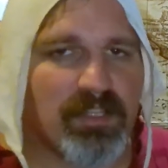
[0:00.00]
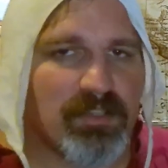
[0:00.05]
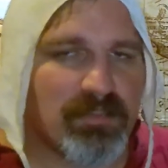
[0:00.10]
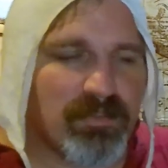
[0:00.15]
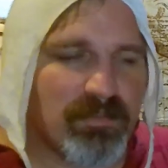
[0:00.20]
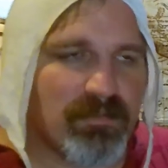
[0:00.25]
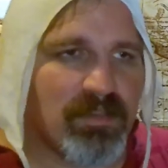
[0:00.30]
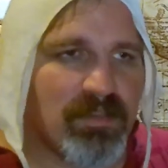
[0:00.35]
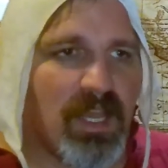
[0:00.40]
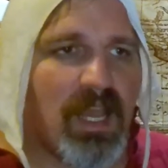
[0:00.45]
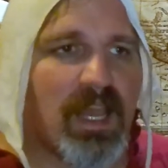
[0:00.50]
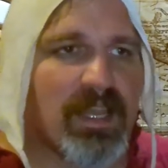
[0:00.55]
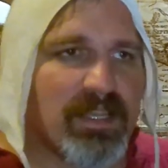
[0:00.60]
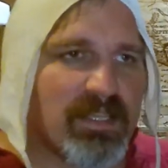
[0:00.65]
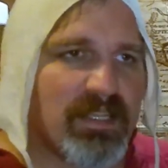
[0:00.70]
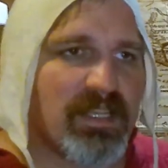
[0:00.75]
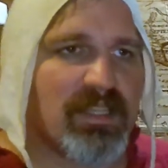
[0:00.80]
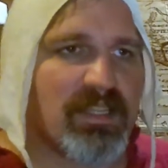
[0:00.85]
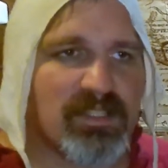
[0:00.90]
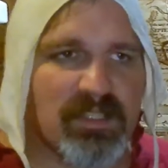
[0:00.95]
You do not
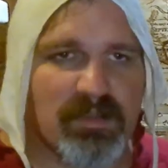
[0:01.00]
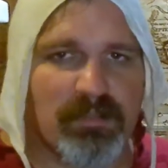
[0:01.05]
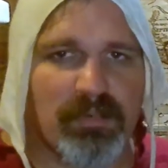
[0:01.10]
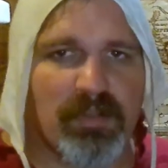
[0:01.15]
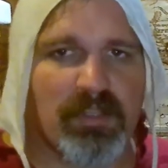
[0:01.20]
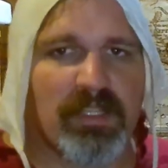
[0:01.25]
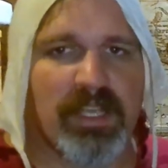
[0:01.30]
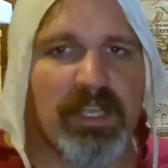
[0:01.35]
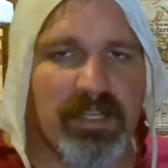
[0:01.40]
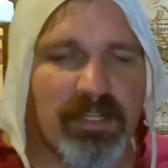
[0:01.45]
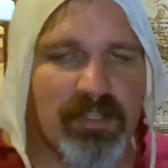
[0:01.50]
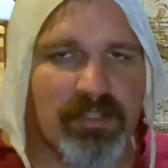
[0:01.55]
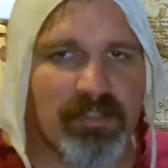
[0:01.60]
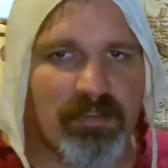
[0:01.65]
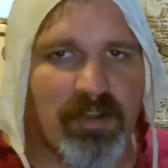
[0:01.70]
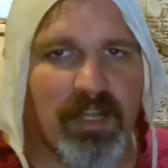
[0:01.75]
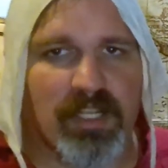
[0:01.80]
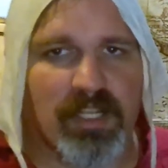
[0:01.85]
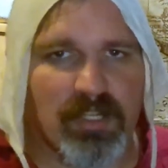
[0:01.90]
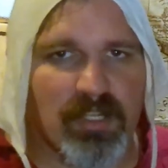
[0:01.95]
need to pull out your
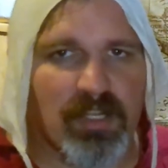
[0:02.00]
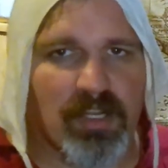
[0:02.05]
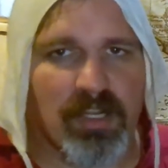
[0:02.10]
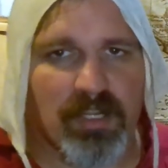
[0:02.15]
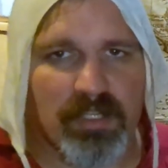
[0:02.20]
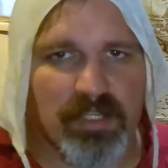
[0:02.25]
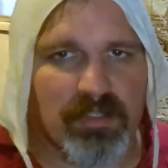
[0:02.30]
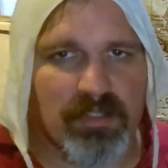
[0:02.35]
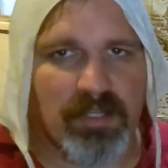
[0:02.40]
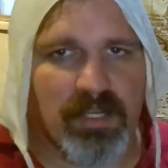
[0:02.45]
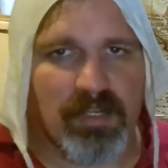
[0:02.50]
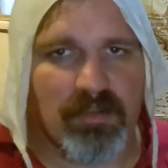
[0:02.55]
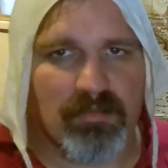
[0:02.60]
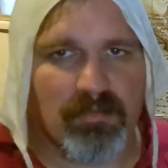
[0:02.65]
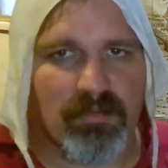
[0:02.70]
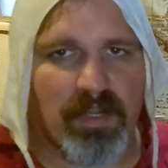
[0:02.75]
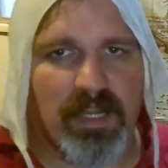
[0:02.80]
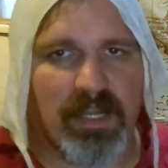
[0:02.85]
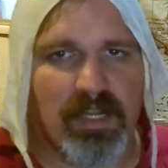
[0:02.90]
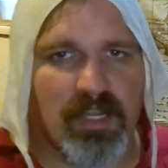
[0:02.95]
credit card
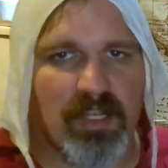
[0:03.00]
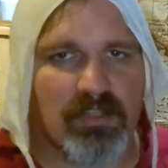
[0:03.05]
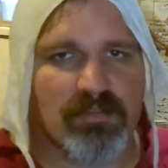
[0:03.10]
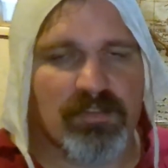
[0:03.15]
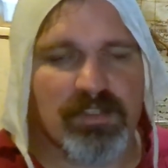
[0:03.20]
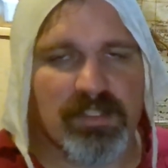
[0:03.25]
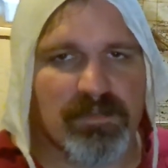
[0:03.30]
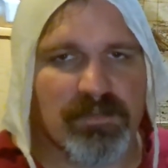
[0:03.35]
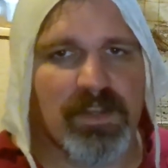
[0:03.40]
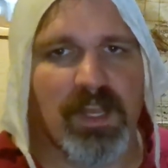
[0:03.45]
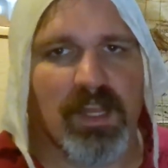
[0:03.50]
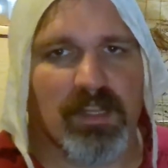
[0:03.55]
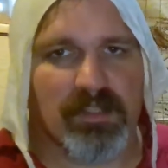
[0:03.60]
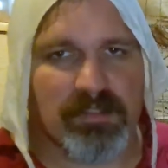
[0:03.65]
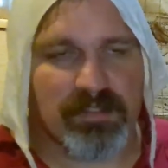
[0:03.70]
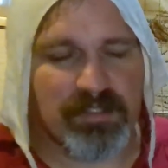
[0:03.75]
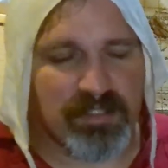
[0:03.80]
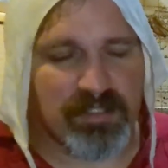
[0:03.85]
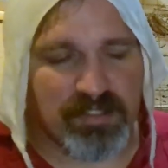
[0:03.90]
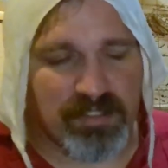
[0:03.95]
and write hundreds of
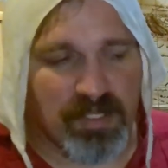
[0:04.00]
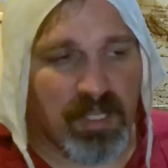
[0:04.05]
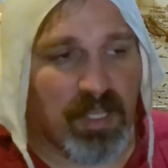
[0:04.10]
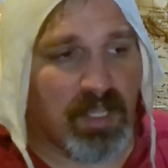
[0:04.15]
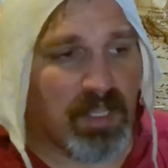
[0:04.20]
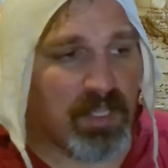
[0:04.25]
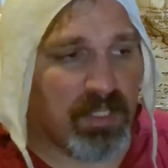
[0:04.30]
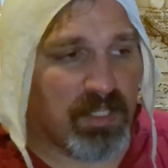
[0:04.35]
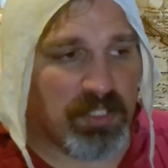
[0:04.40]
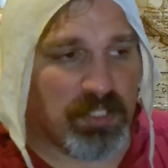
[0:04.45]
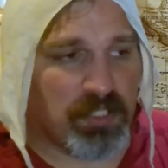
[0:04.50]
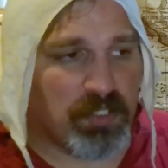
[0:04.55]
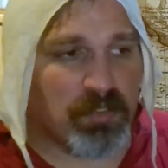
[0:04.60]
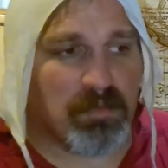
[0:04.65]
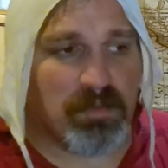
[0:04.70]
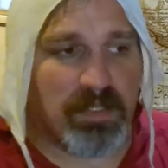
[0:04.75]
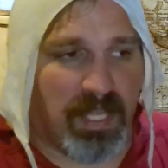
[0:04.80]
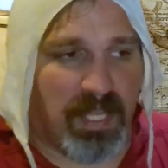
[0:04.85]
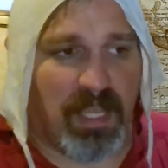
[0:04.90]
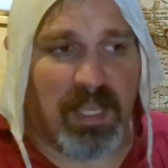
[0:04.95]
dollars, because you
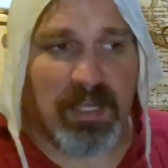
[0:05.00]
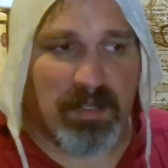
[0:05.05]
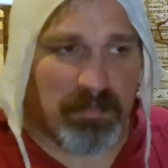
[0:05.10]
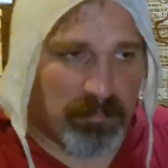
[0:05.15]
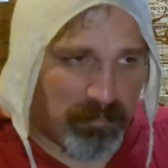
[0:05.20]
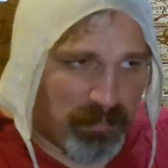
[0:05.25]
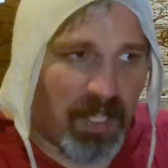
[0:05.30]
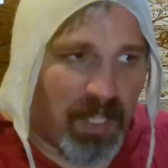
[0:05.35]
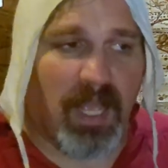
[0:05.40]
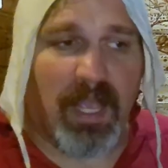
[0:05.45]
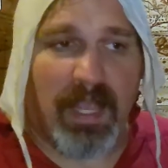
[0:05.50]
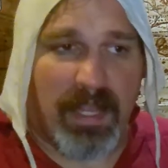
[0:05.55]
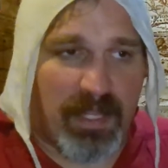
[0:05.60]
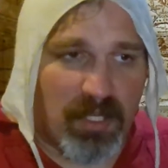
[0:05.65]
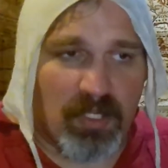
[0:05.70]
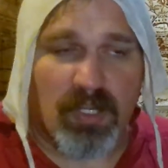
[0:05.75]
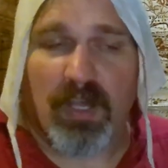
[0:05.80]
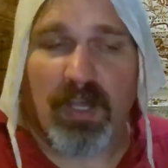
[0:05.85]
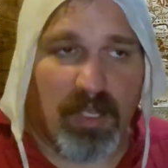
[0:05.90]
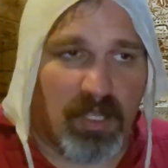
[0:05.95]
can buy
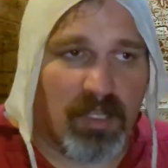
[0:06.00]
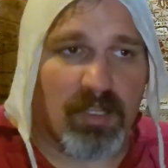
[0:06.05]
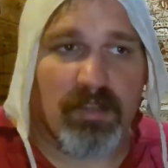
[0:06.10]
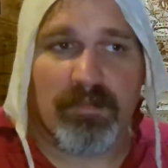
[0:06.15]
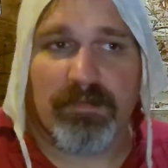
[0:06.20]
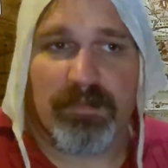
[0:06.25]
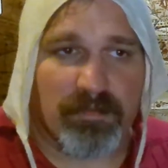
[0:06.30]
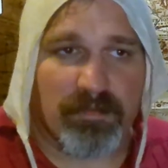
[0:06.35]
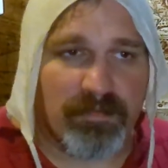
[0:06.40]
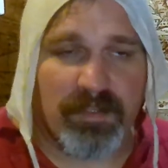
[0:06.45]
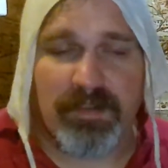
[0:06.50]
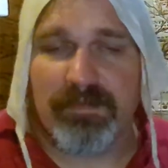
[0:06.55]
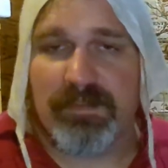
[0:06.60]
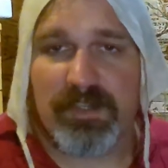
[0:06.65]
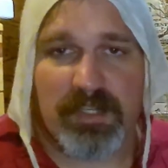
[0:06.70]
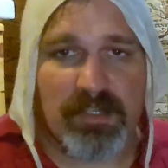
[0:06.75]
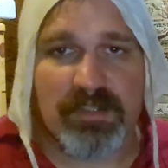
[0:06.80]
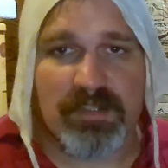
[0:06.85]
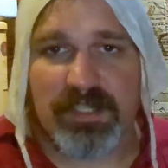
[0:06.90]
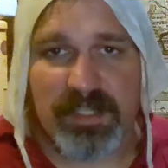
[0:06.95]
an awl for
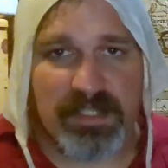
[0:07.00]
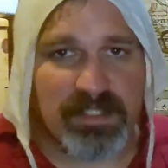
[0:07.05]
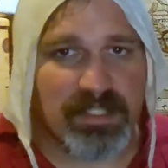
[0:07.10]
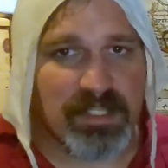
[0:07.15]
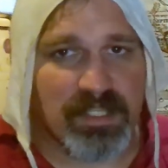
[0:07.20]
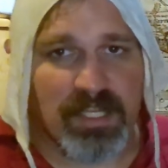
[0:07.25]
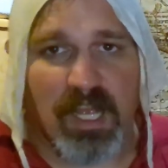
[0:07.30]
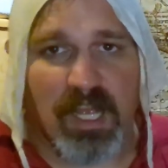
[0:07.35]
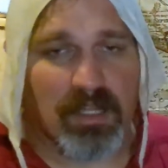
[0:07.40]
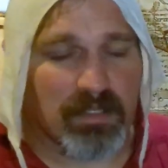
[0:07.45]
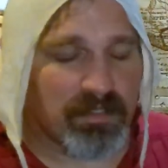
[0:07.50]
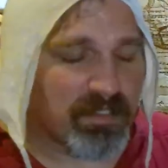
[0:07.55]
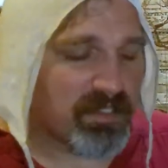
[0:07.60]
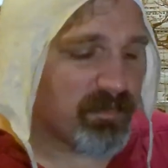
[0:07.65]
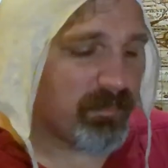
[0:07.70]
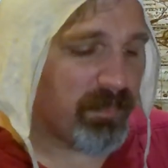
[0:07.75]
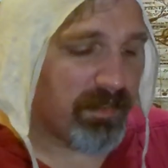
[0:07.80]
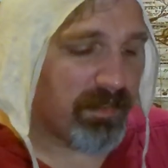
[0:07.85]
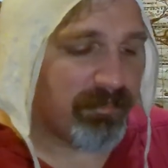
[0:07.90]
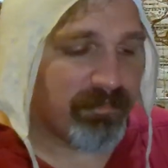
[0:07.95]
$50 or
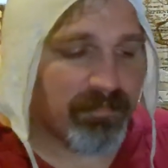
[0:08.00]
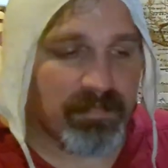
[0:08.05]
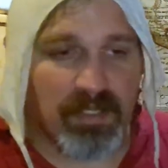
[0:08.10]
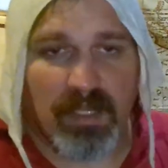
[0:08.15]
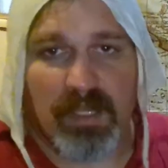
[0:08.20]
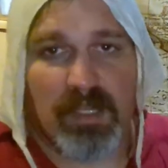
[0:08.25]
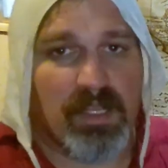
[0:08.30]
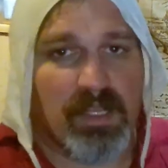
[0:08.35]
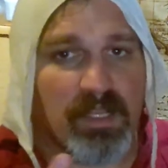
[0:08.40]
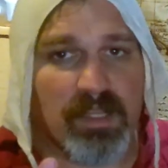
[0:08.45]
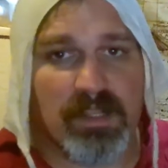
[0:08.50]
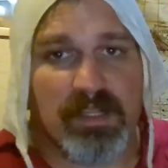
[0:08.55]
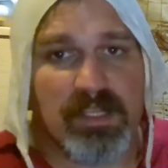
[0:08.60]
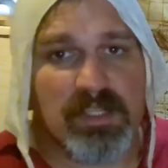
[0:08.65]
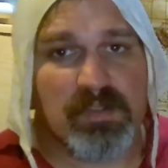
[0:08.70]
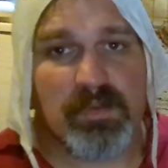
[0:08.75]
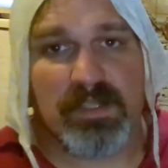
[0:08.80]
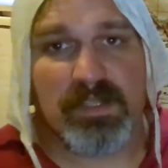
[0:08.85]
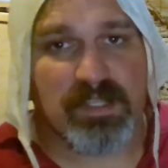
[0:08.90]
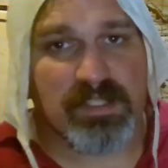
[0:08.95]
$60, but
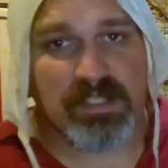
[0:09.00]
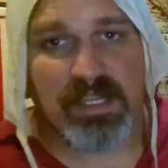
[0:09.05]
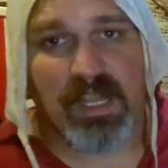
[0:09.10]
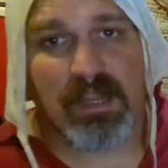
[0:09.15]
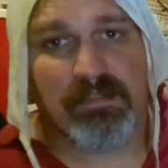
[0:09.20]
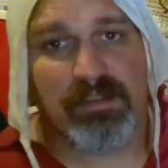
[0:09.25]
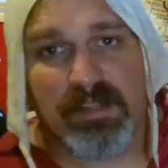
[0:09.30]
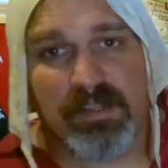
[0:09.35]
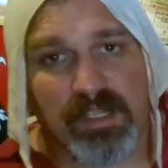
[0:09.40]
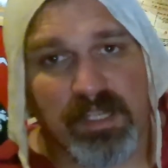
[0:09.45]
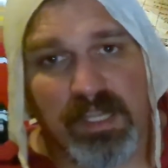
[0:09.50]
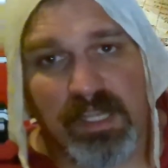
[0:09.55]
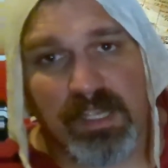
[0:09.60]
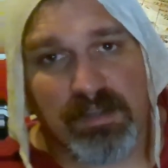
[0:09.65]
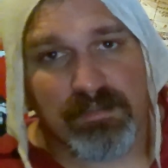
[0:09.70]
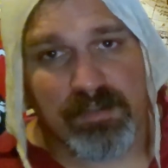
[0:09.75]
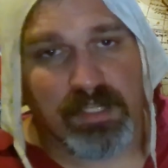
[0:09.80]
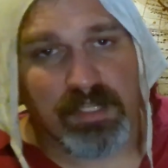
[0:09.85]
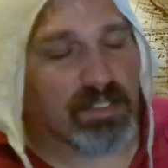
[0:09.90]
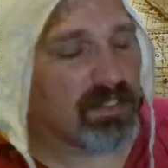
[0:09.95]
this one does everything I
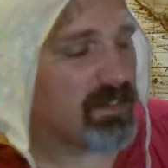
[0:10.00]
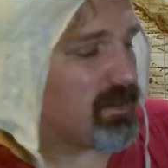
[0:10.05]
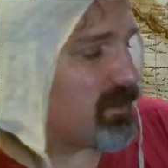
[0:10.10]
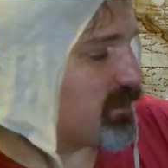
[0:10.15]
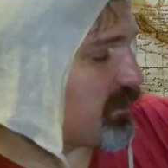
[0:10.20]
ever needed it